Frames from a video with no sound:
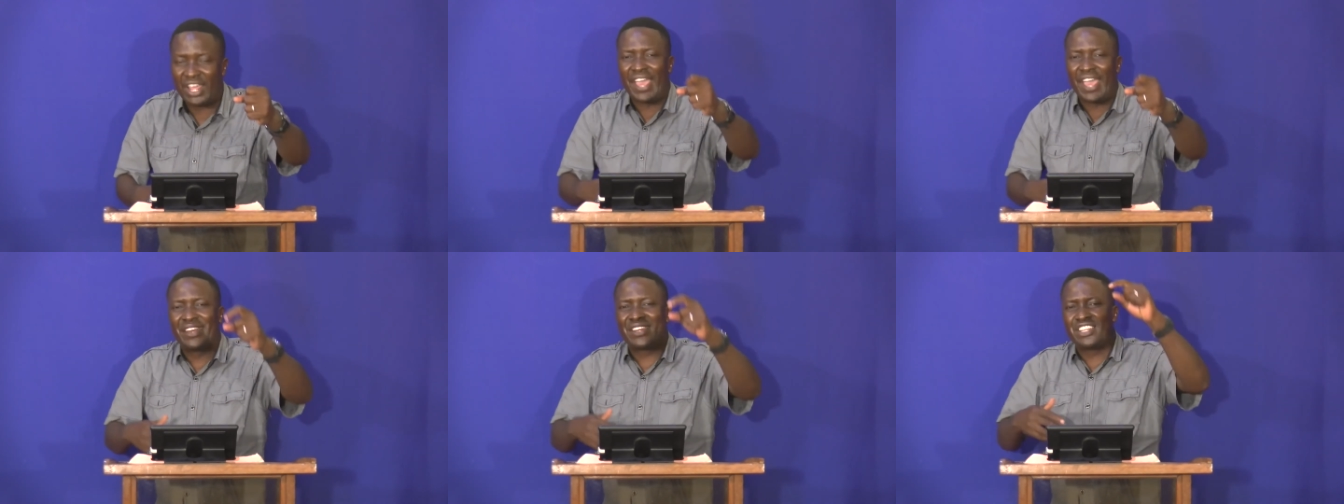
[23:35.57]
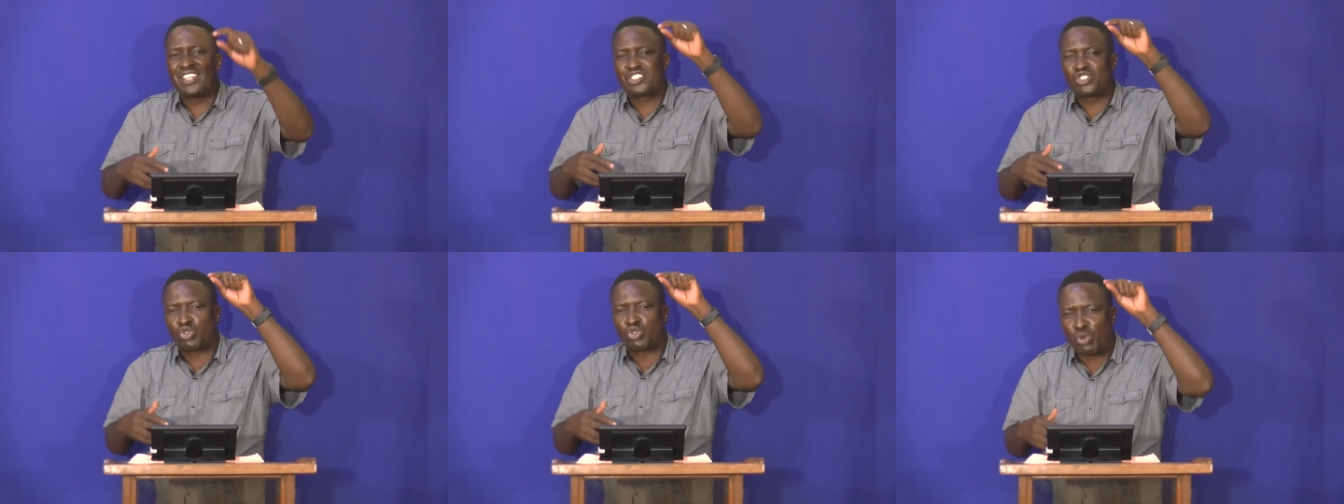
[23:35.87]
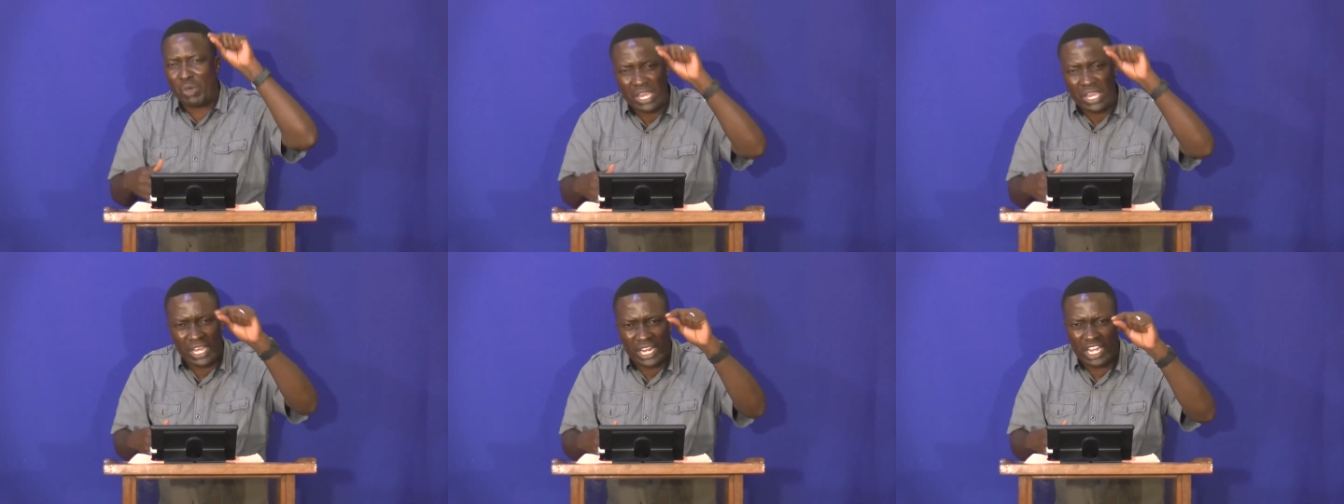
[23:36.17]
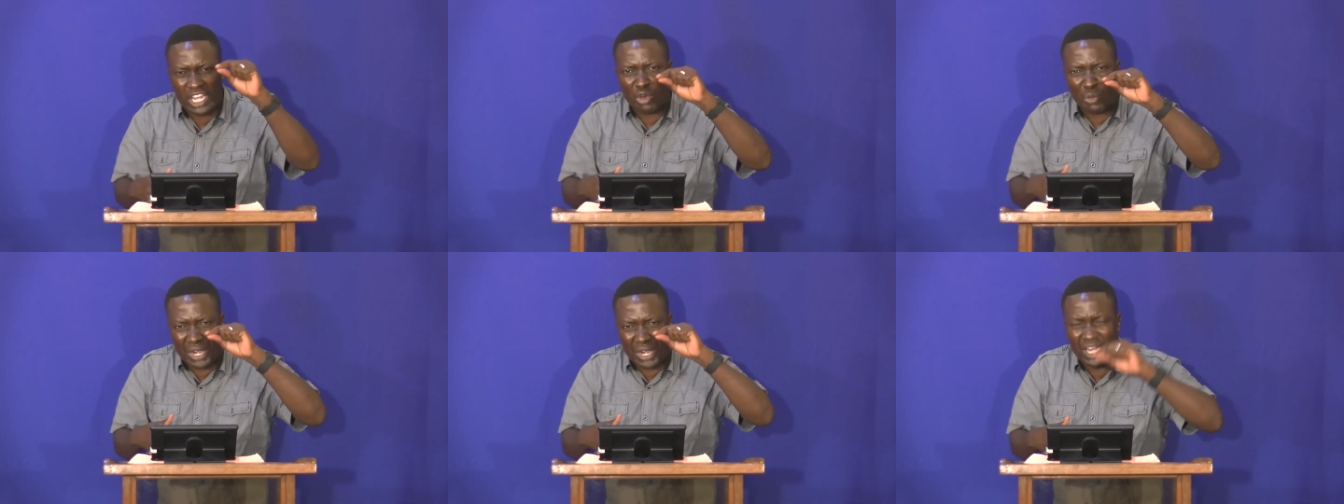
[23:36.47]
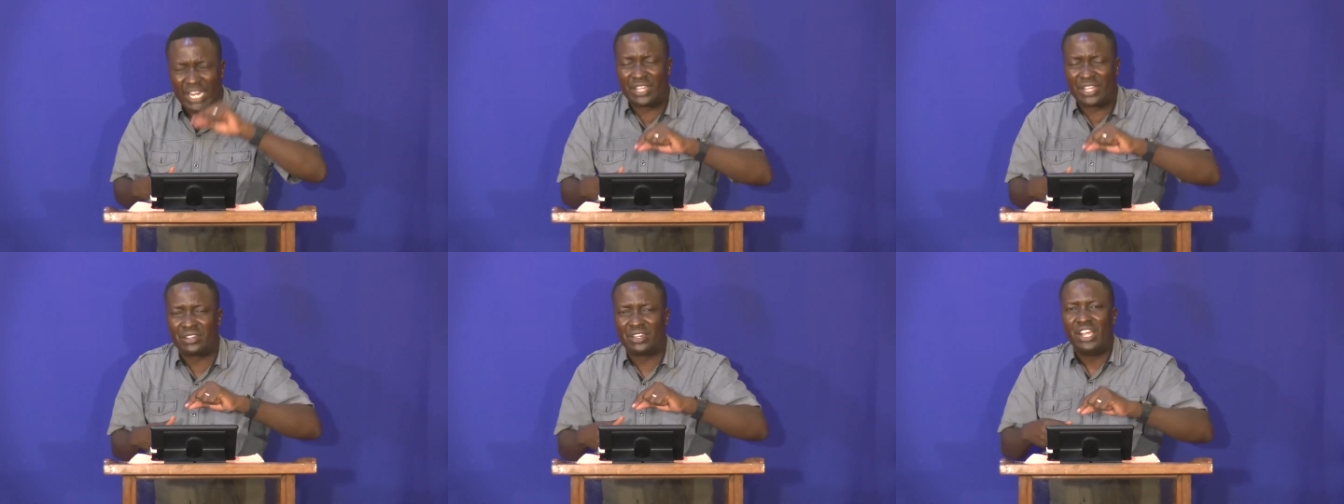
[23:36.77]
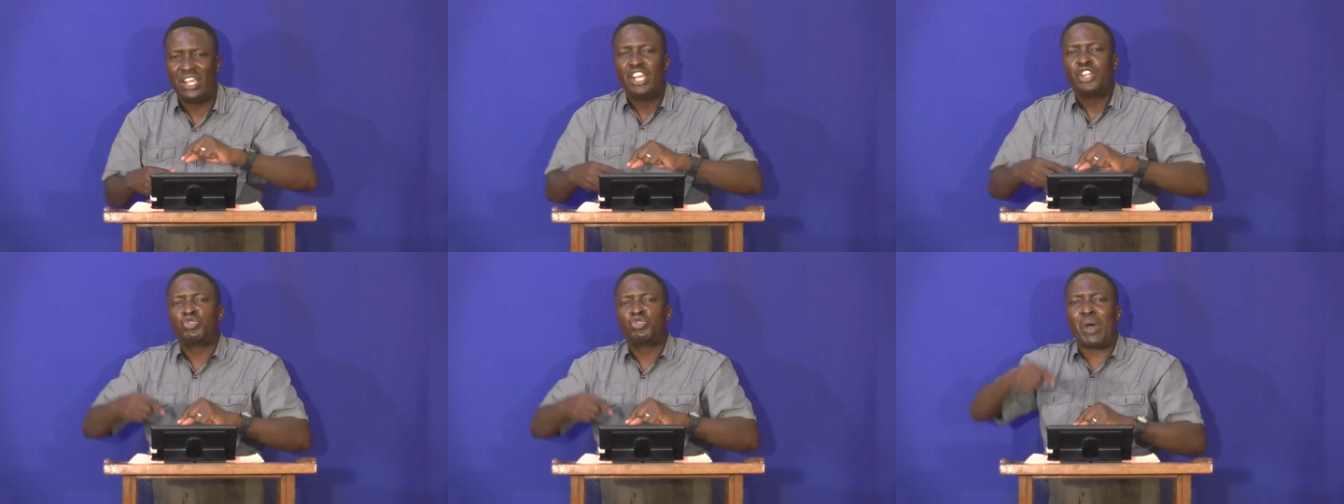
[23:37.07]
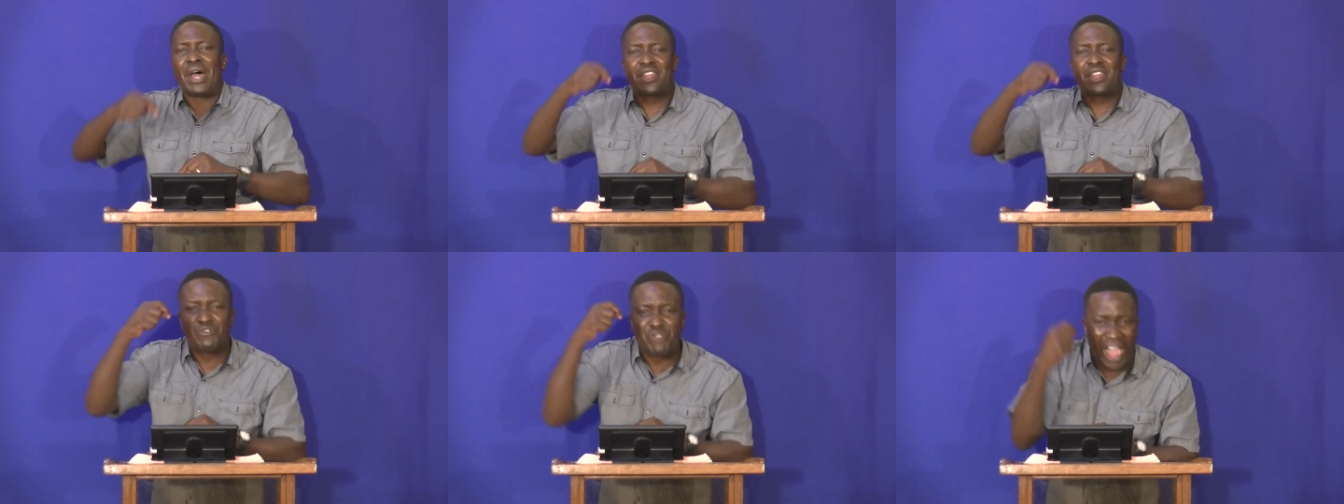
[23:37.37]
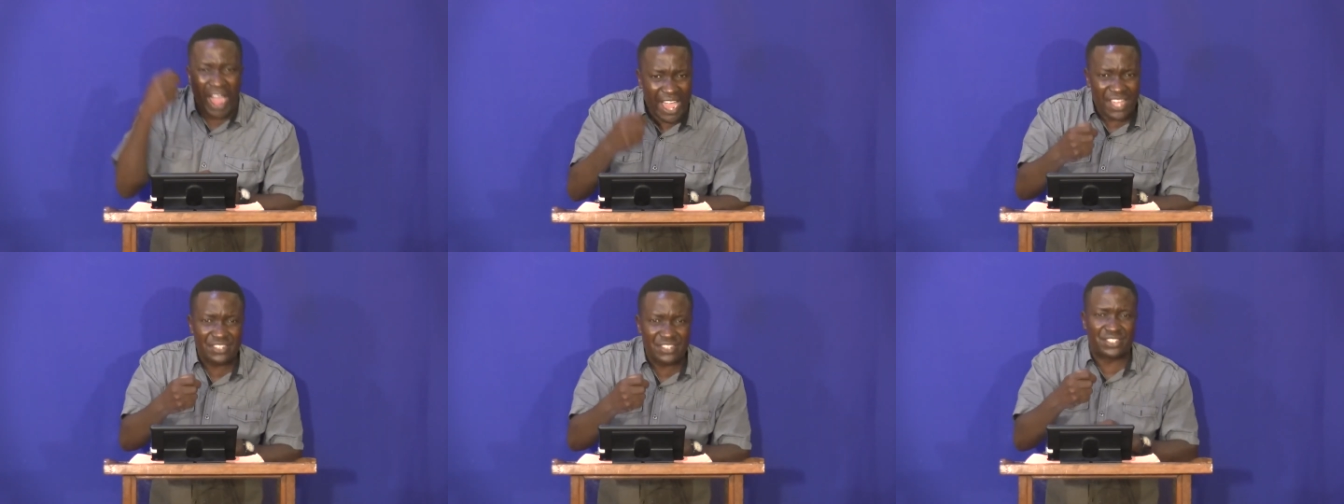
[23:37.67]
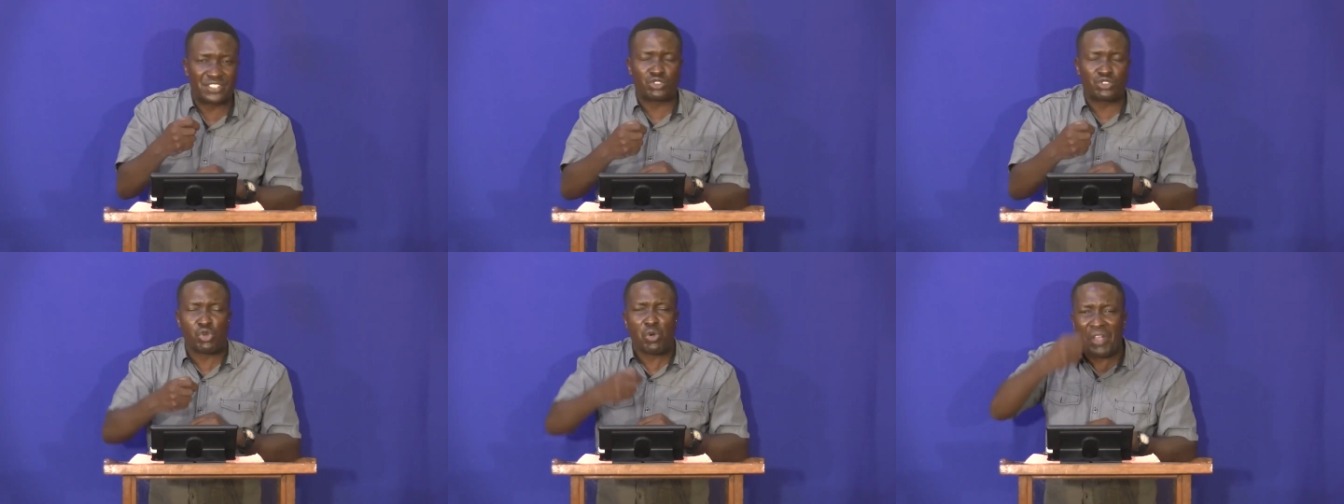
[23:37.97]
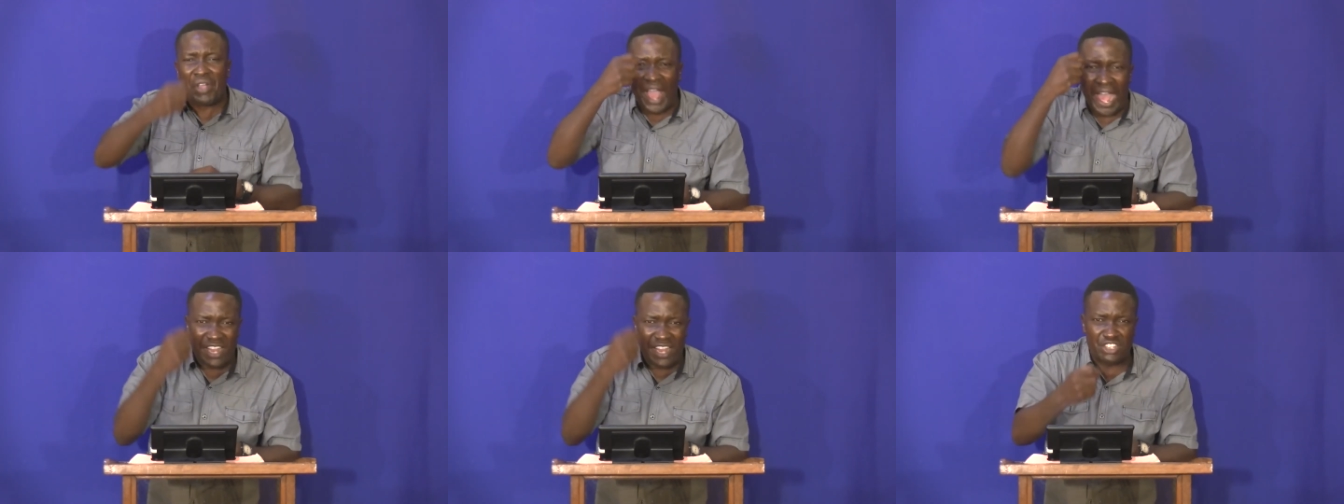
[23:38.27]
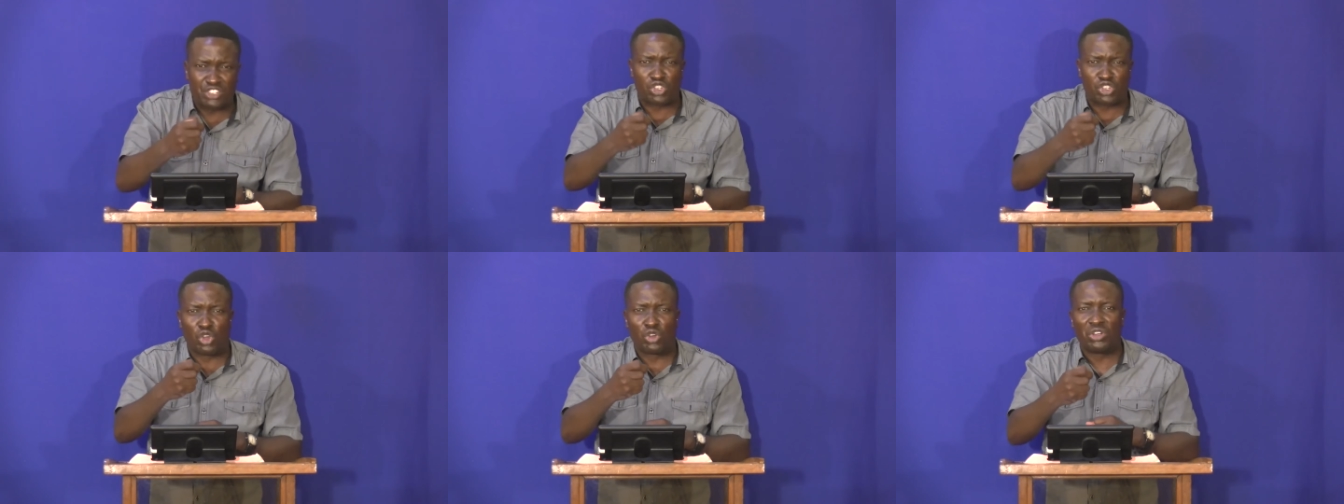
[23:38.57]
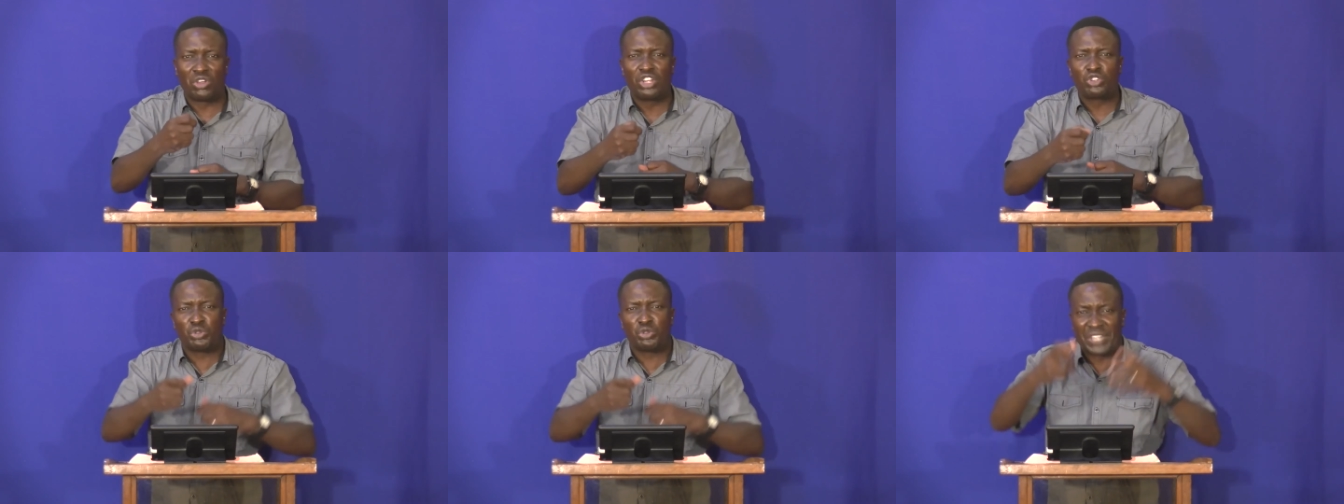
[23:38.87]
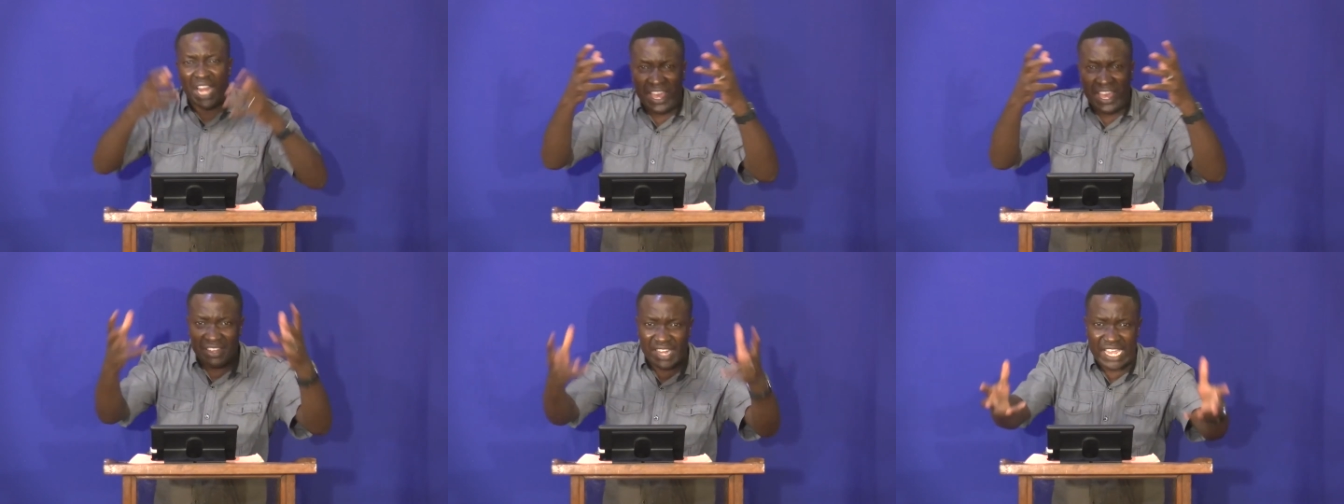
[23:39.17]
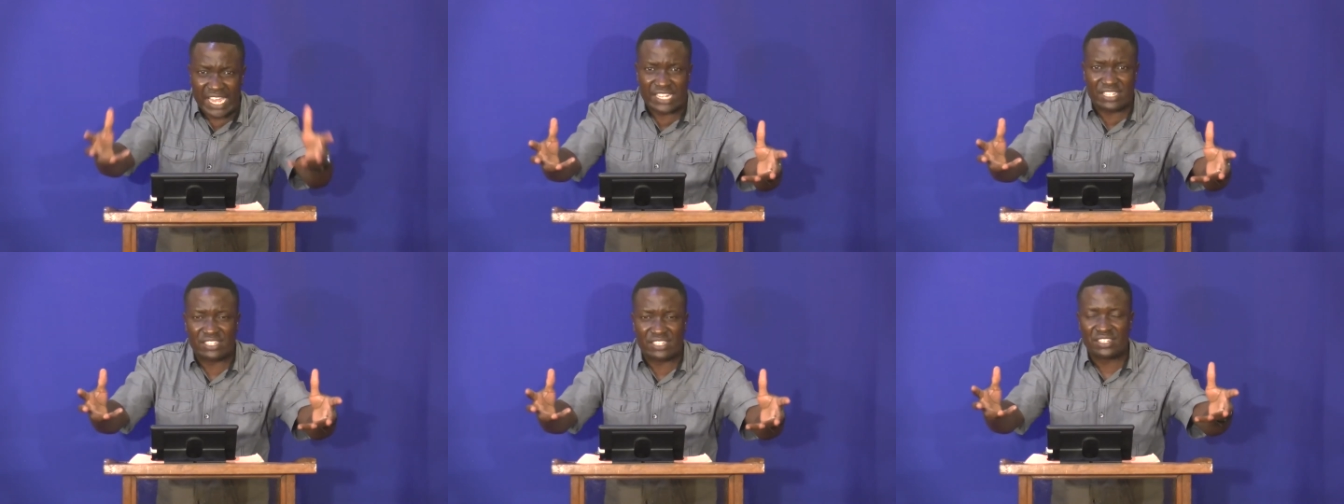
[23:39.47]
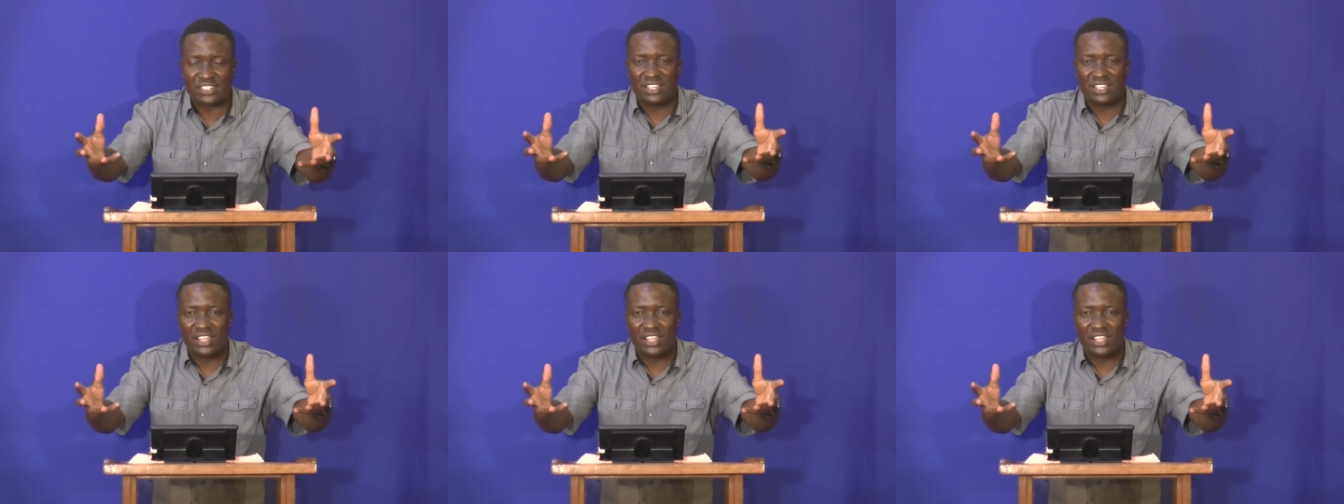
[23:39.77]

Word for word: And is quickly willing to advise, to counsel, to direct.